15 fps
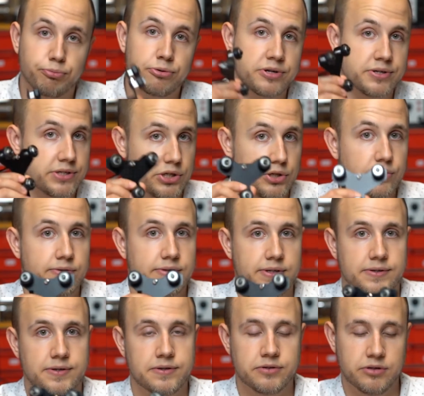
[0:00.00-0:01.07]
printers that use
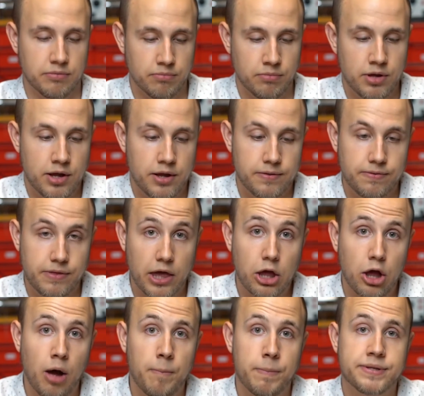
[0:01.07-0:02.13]
this system, they
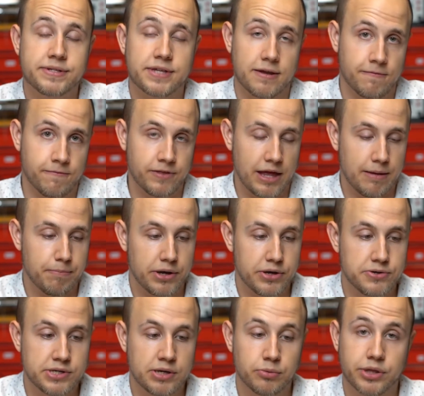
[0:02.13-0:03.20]
compensate for that by
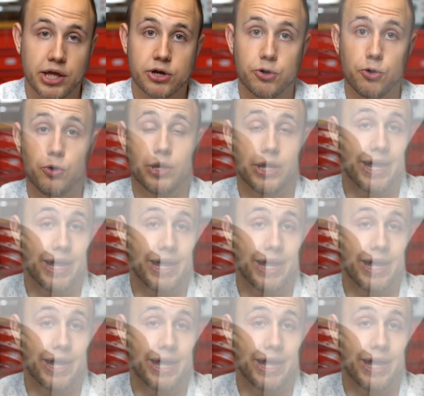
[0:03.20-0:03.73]
using what they call